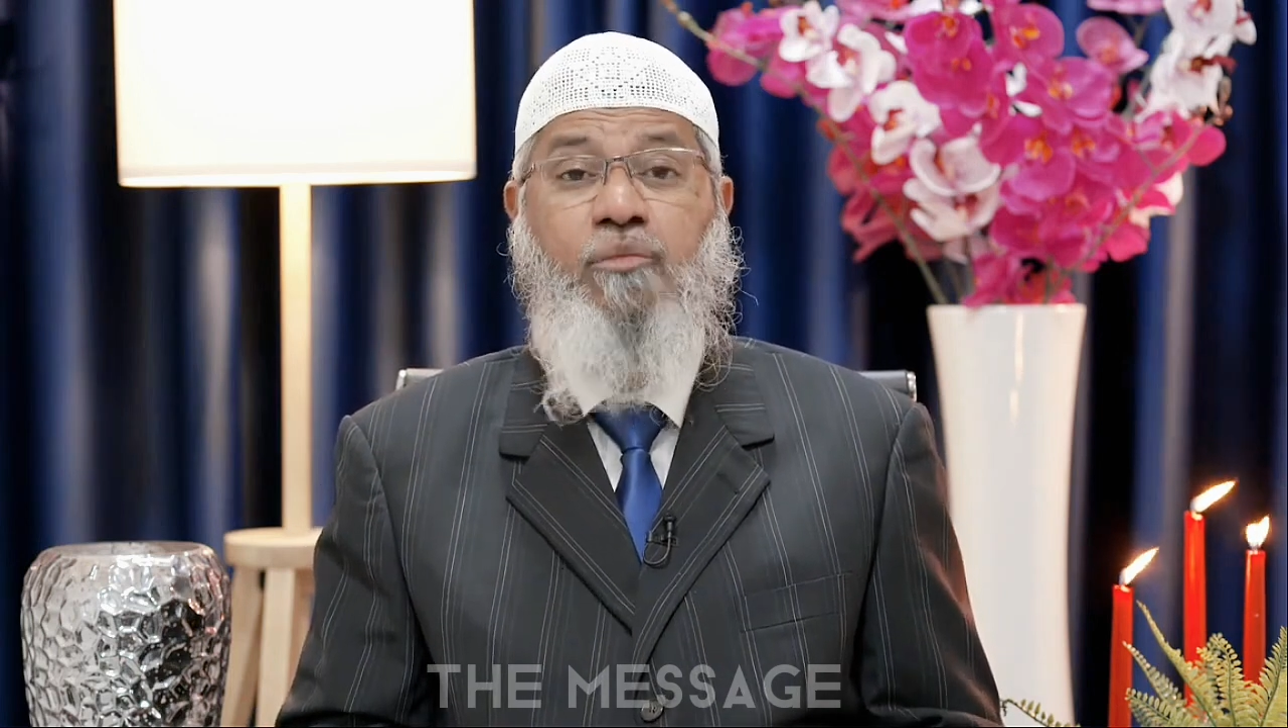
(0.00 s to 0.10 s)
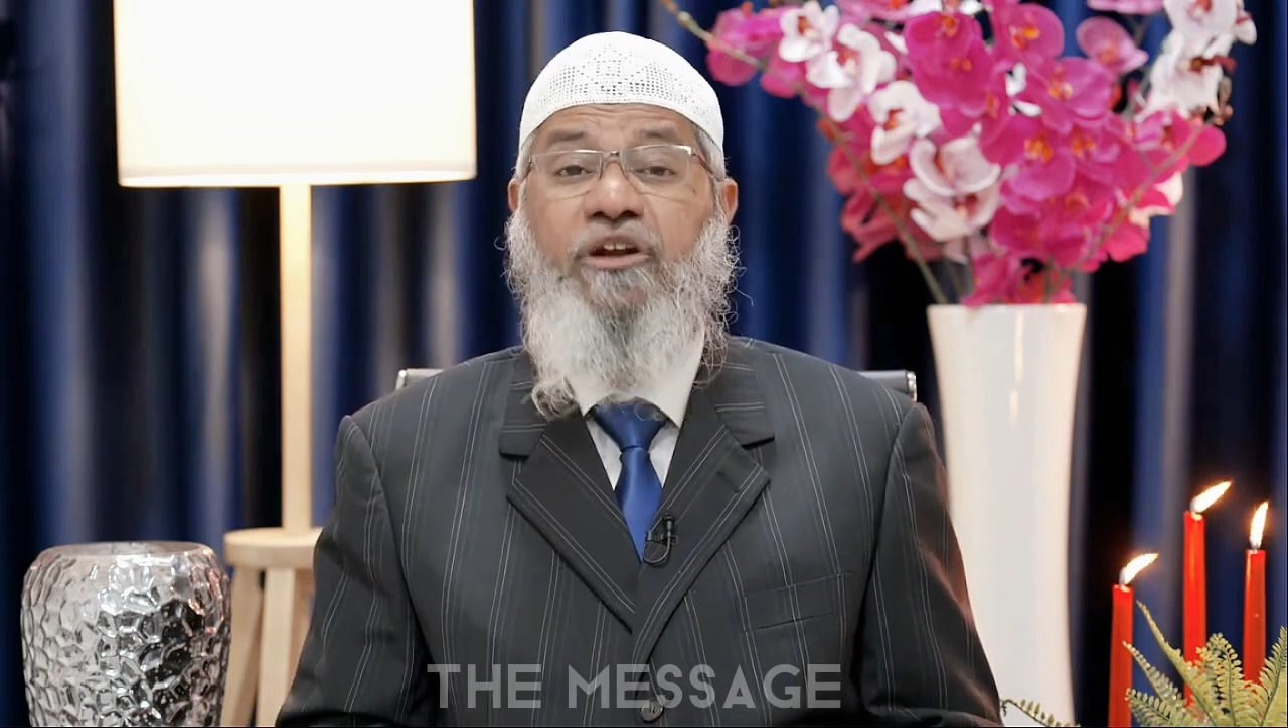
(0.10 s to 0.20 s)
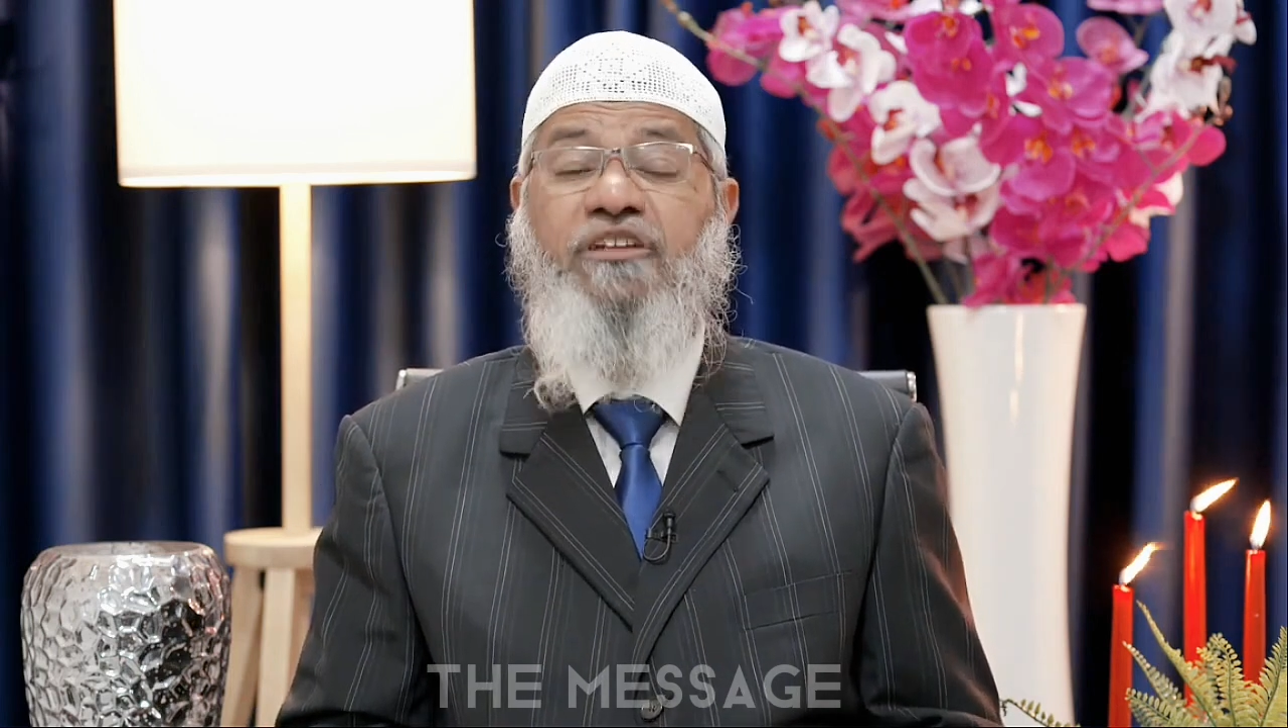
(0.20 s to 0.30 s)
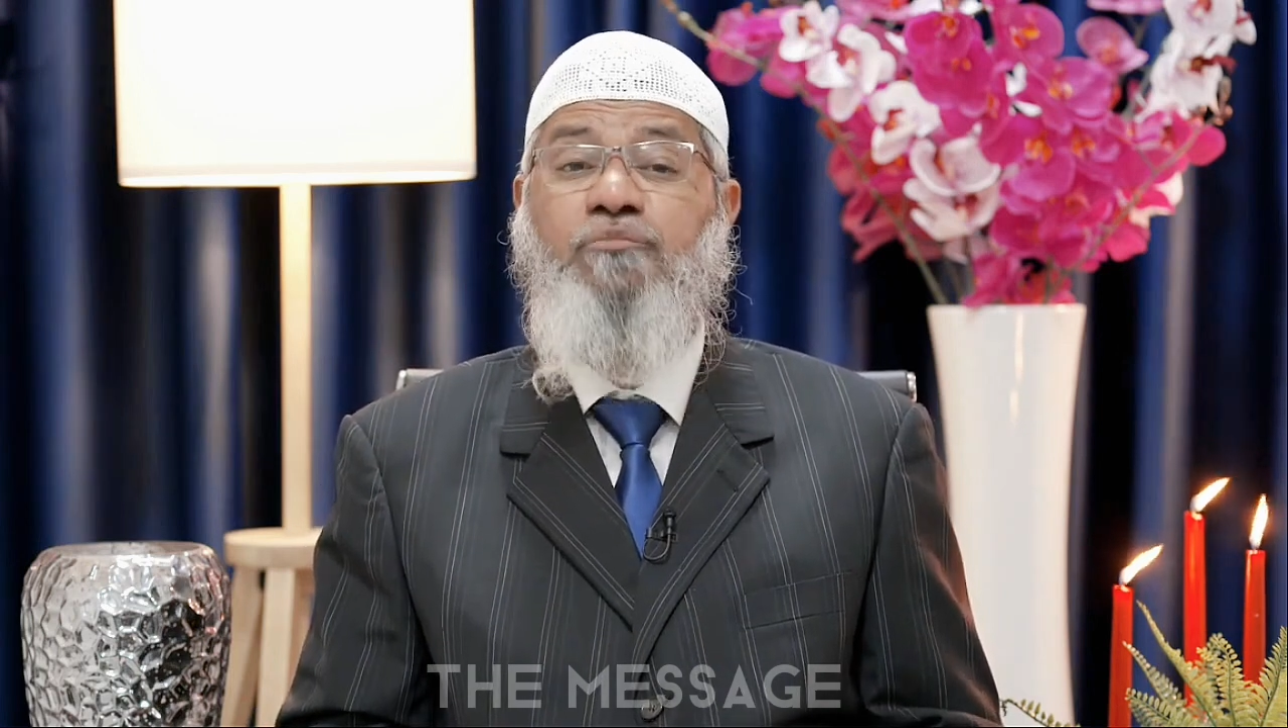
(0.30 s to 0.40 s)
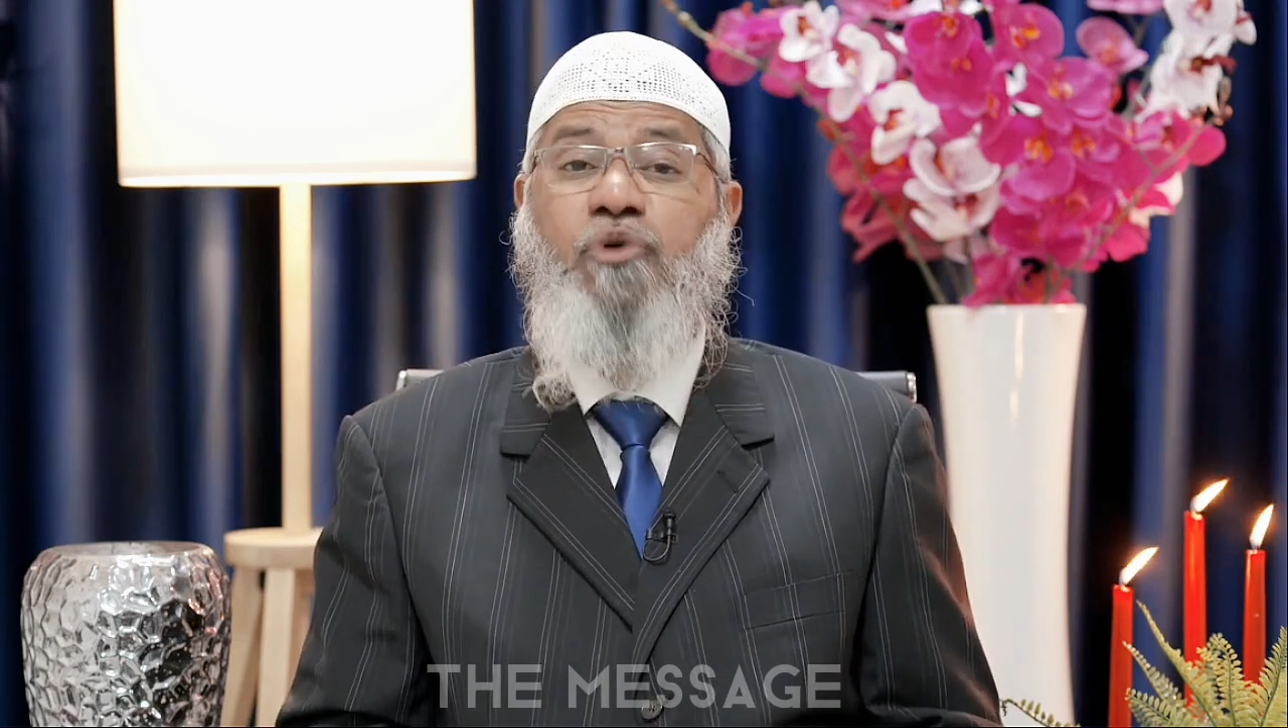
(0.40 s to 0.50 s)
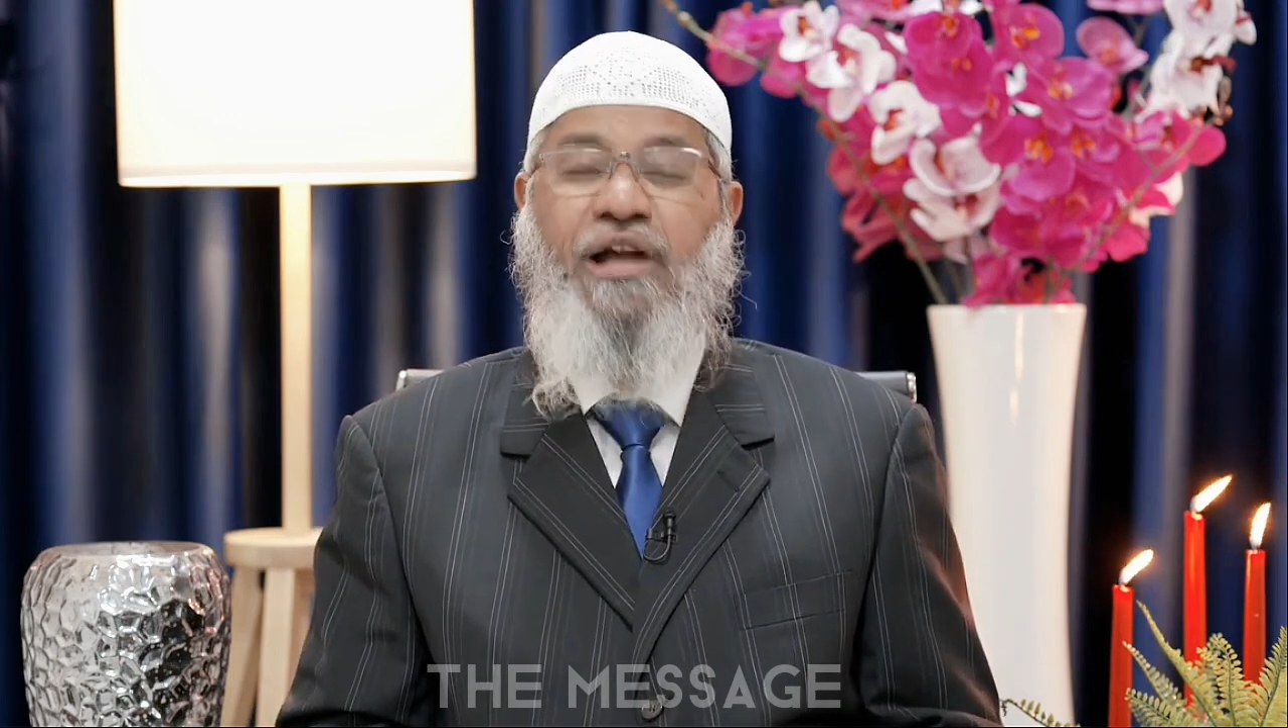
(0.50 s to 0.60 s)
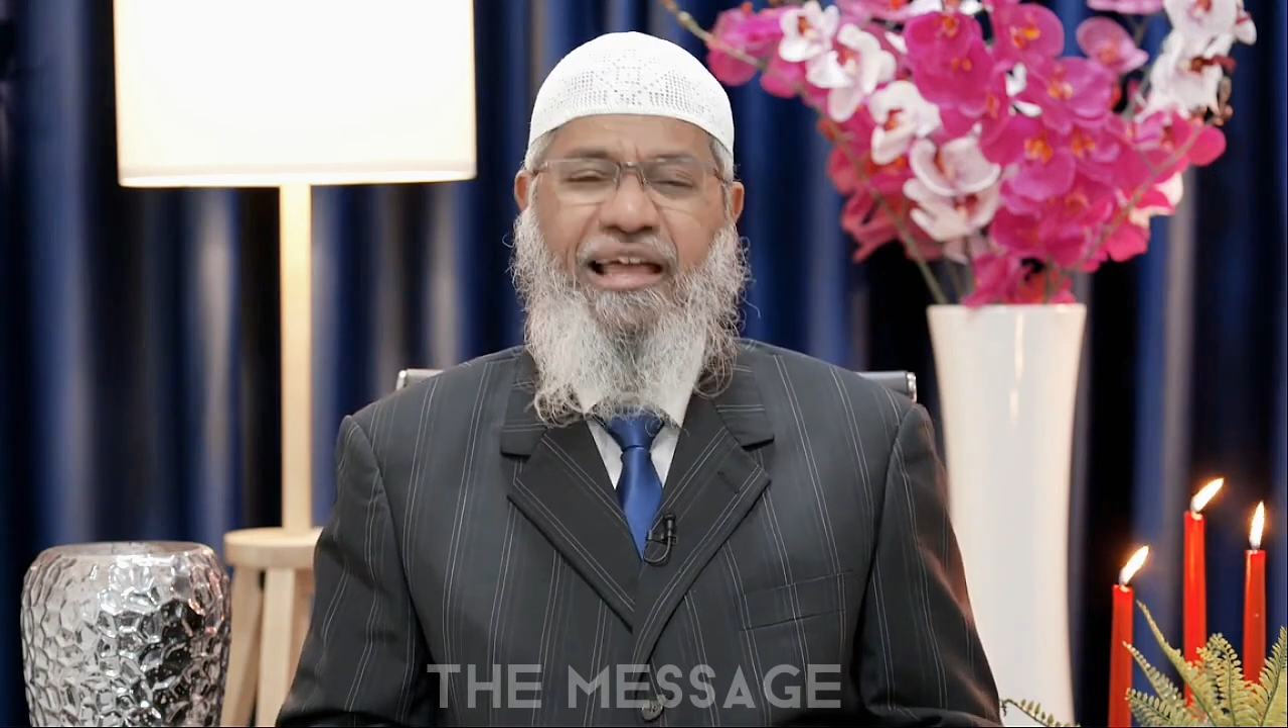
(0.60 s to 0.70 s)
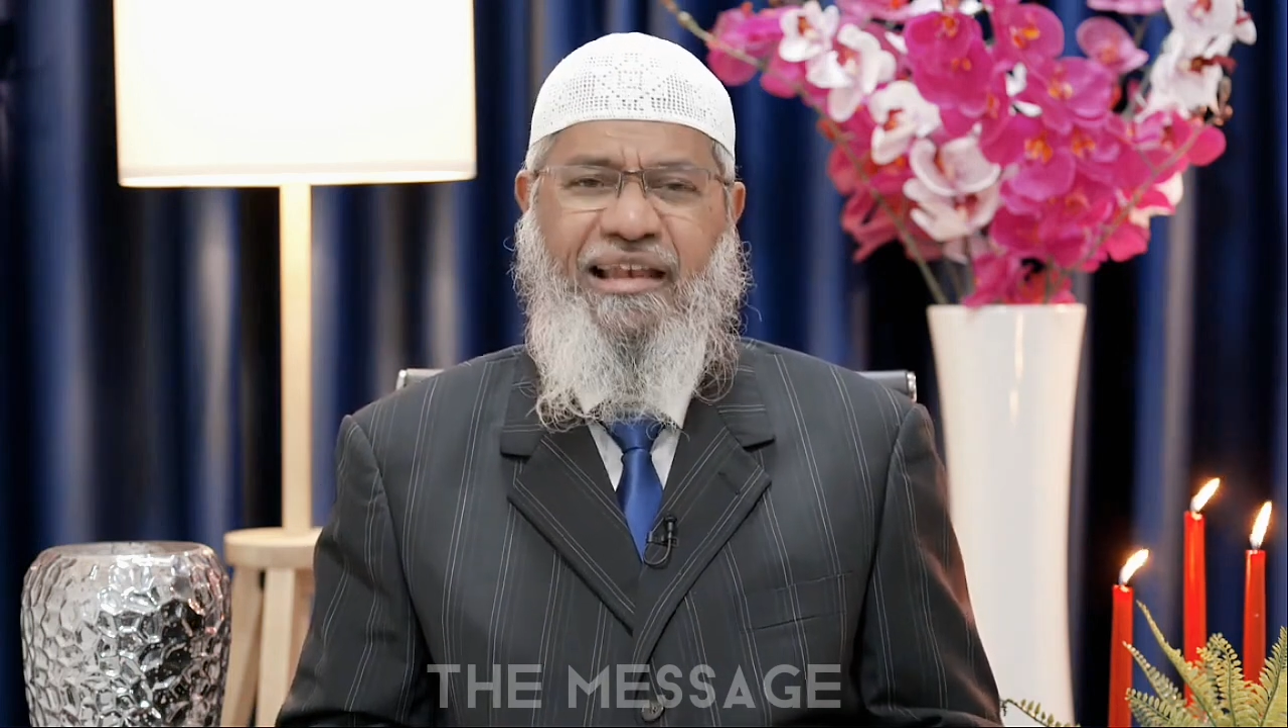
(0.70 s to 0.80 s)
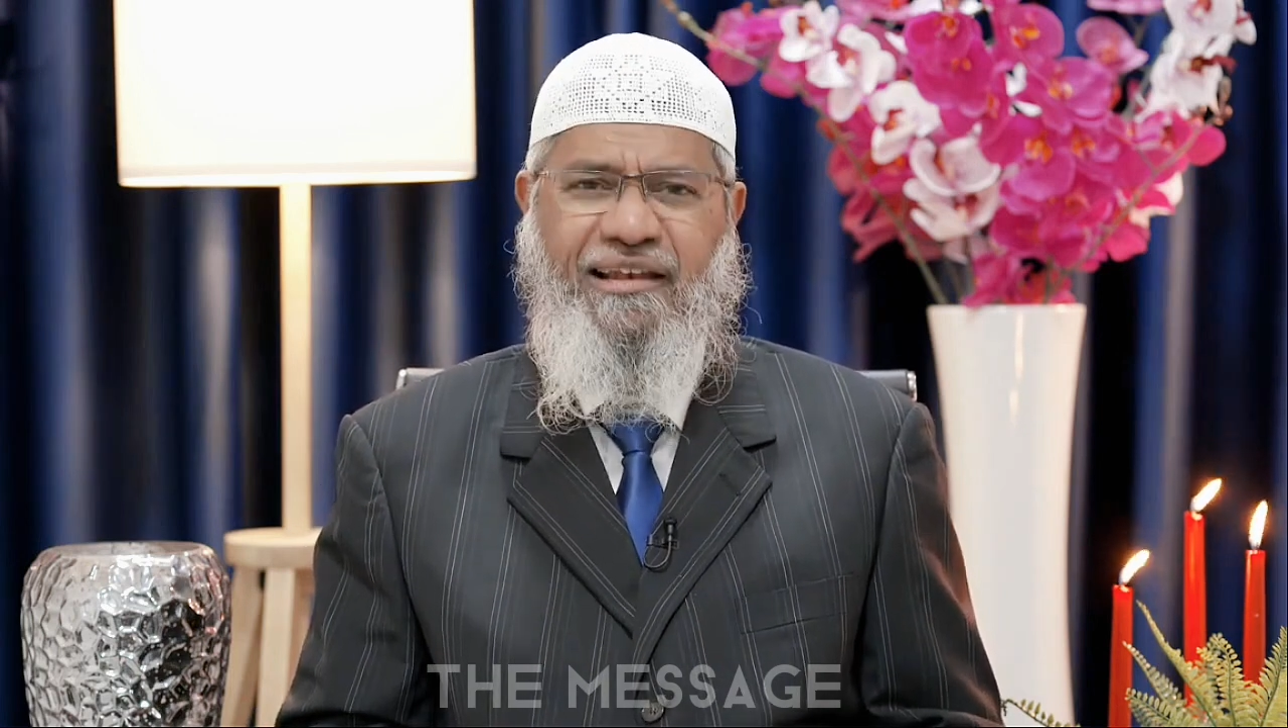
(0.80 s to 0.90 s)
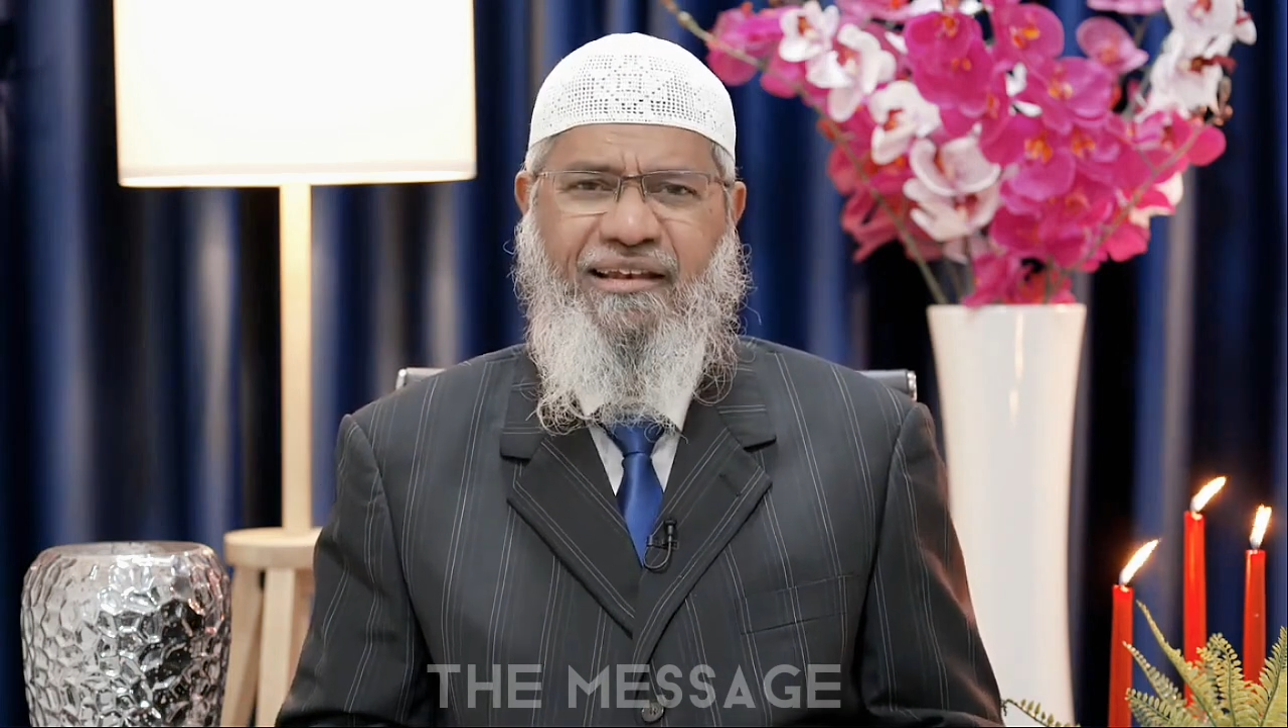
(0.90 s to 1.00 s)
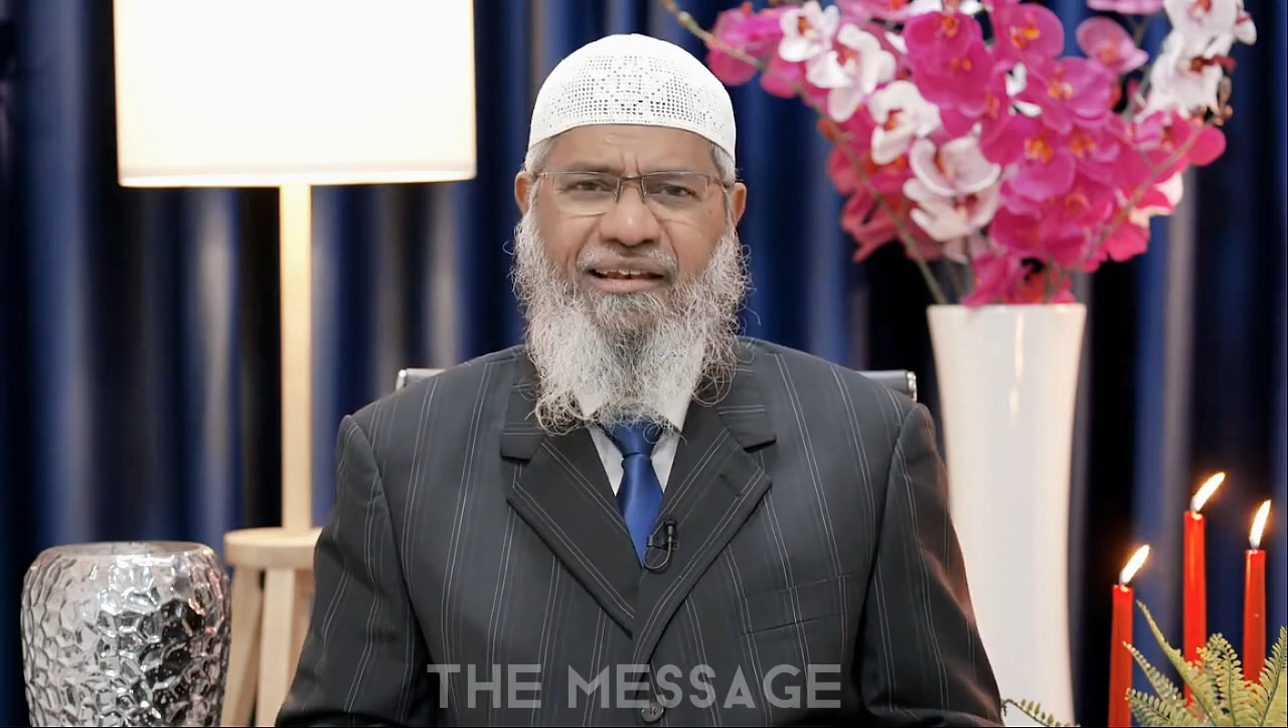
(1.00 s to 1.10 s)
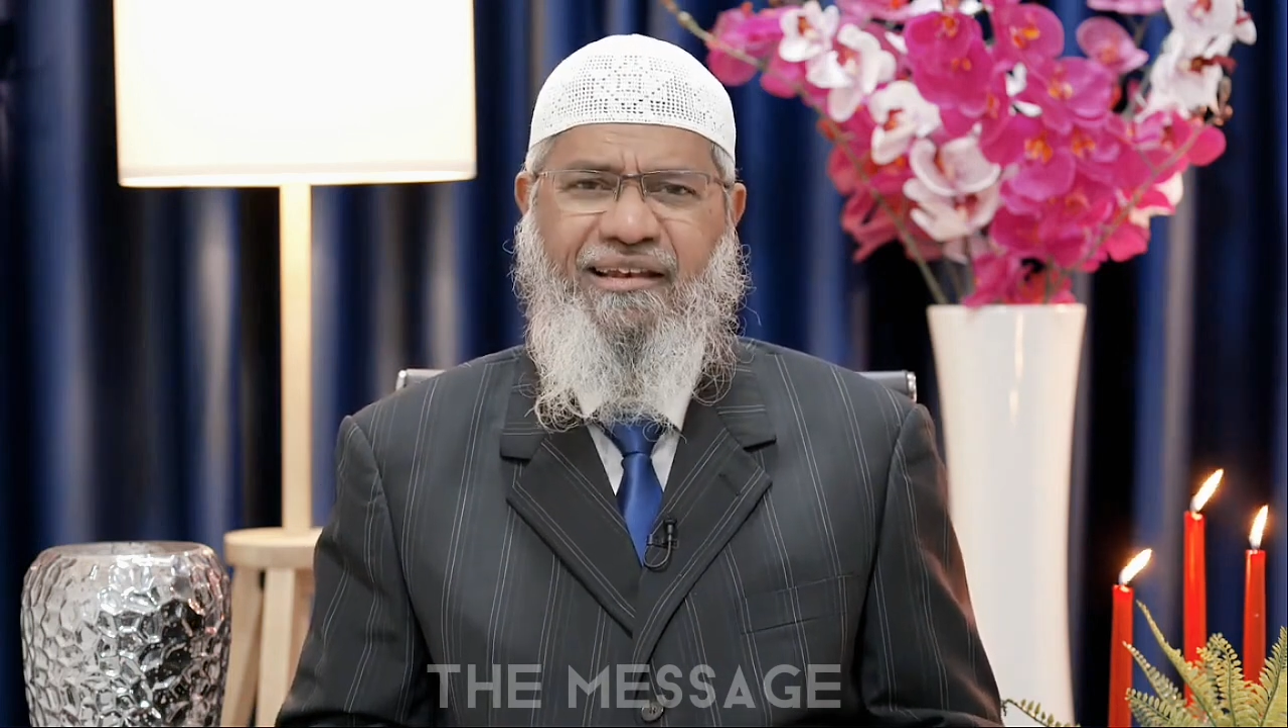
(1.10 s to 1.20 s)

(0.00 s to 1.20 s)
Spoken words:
Maurice Bucaille